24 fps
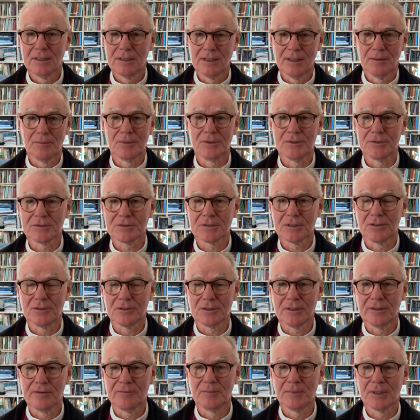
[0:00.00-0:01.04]
numbers
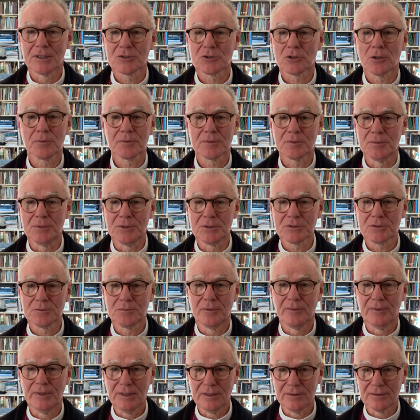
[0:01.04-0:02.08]
don't give much
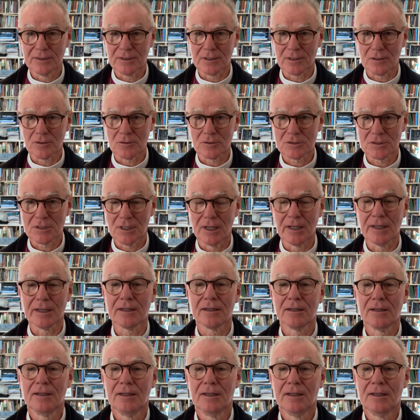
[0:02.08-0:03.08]
optimism of anything that looks like